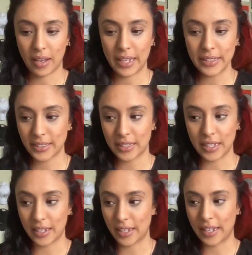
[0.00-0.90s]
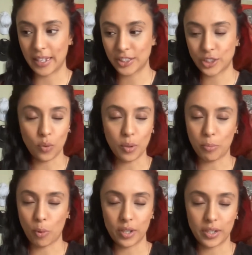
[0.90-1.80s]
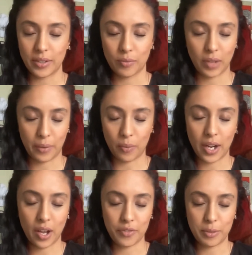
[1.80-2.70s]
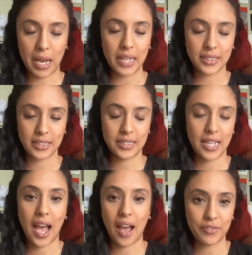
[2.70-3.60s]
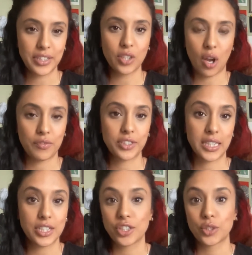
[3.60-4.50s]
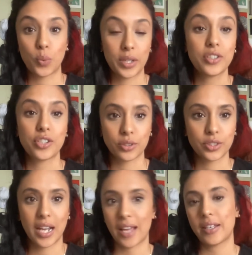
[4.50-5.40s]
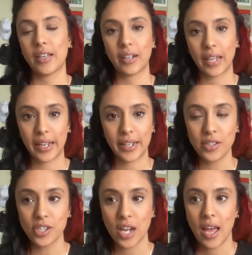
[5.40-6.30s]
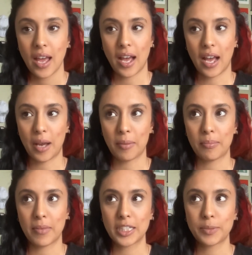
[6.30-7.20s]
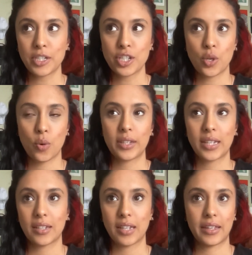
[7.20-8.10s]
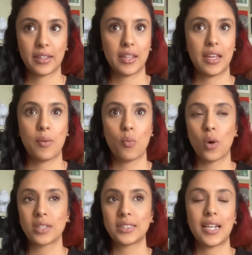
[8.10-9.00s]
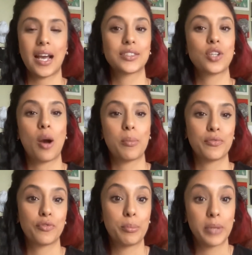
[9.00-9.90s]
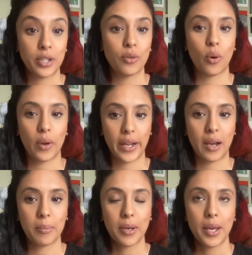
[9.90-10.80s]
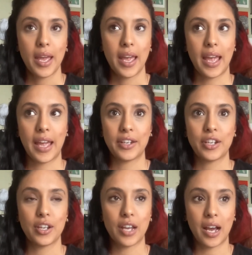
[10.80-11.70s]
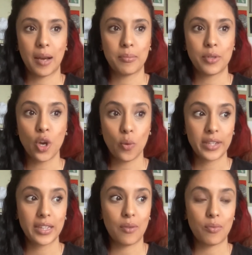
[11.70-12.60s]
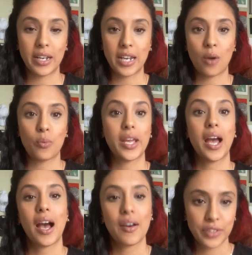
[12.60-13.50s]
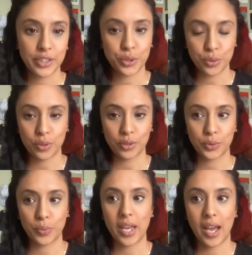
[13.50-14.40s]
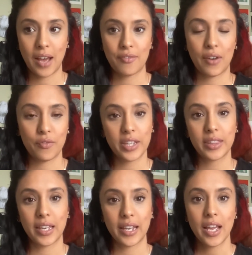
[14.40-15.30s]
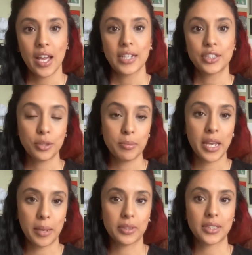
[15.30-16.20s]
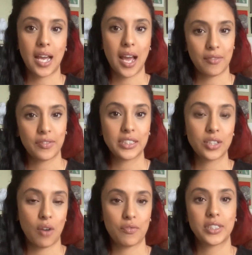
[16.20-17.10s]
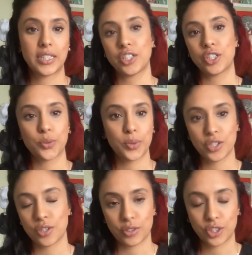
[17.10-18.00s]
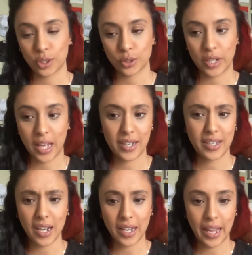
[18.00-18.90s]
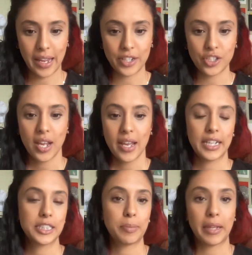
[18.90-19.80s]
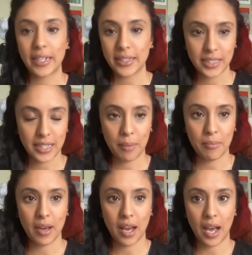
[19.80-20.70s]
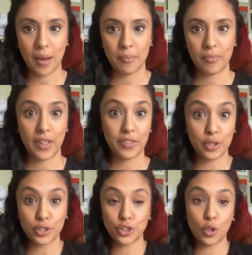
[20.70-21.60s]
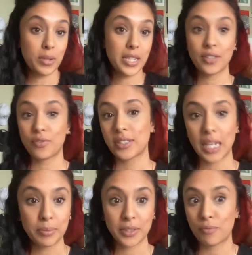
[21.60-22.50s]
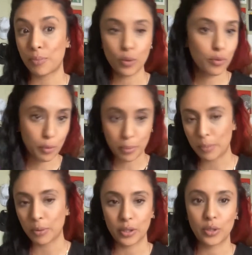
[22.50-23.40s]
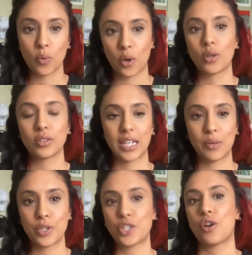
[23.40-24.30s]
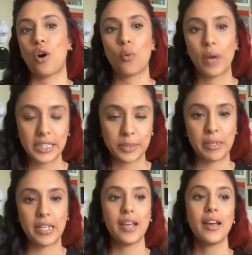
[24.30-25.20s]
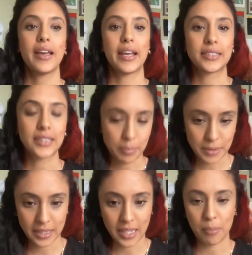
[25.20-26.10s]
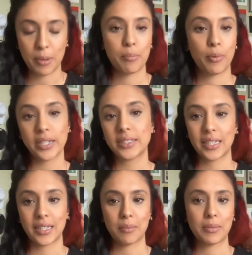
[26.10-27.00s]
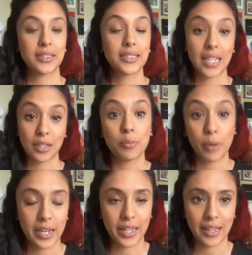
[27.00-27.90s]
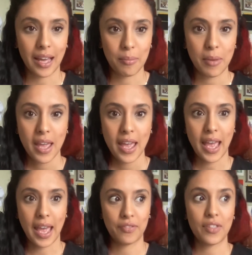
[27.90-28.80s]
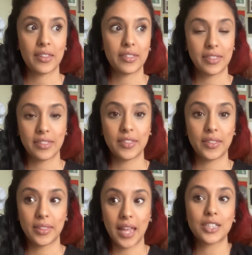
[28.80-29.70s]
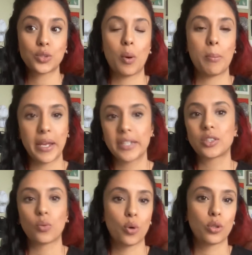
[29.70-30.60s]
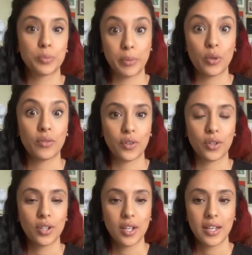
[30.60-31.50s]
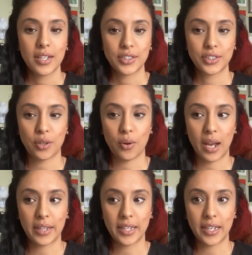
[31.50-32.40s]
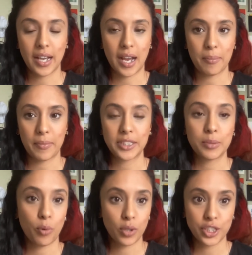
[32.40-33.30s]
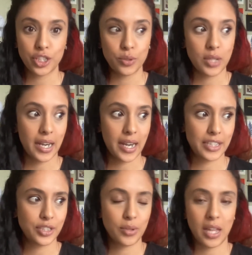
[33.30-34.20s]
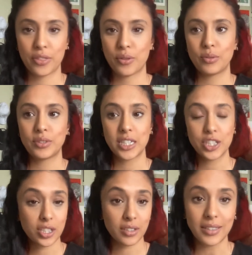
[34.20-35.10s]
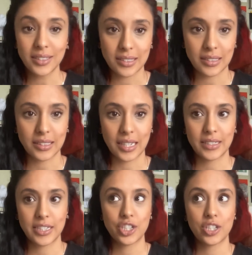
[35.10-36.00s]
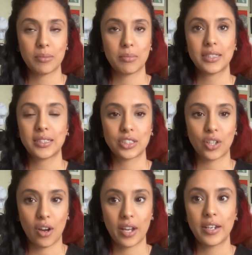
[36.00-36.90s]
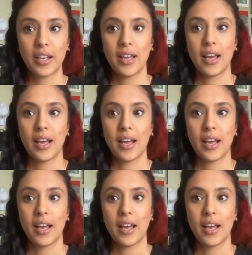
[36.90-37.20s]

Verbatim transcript: it's, it's so important, like right off the bat, have these conversations with children at a young age, um, especially knowing that like it wasn't as common for me growing up. And um, knowing that right now we have the tools, we have everything to be able to have these conversations with ch children at a young age, explaining to them um, that there's so many different types of beautiful people in the world, and we should always be accepting them, embracing them, and celebrating them, and that that's what makes the world beautiful. So I think um, it's important to do that. And I do that through teaching lessons and teaching them lessons on